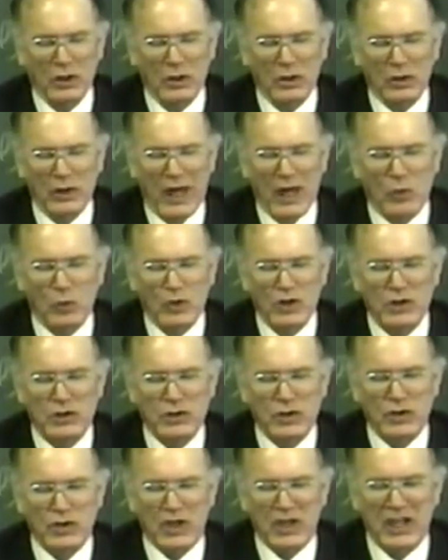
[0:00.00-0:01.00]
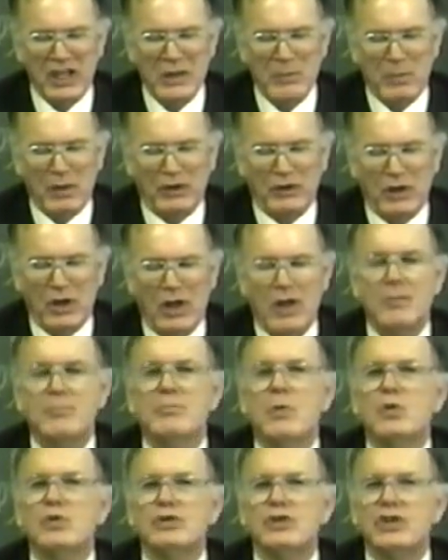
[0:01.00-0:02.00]
that we should keep at the
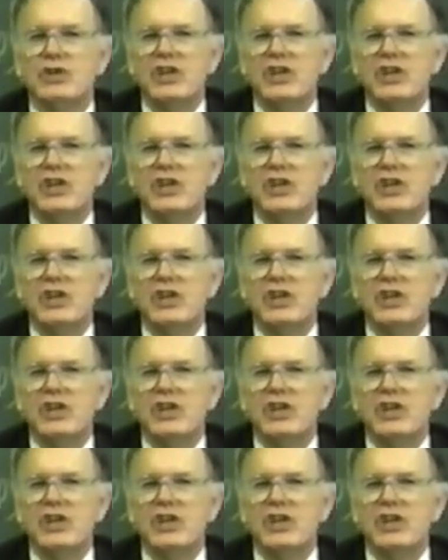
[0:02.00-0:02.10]
utmost